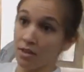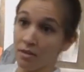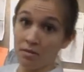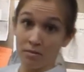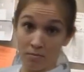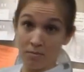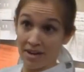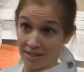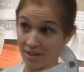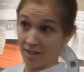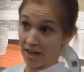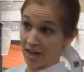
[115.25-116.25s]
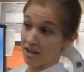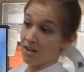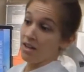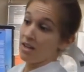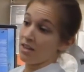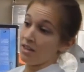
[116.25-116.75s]
the bacteria,
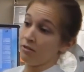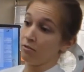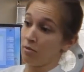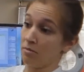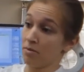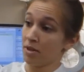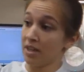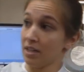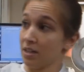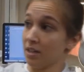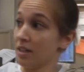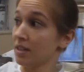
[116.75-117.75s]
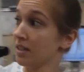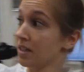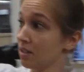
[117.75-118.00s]
and then it will be put into this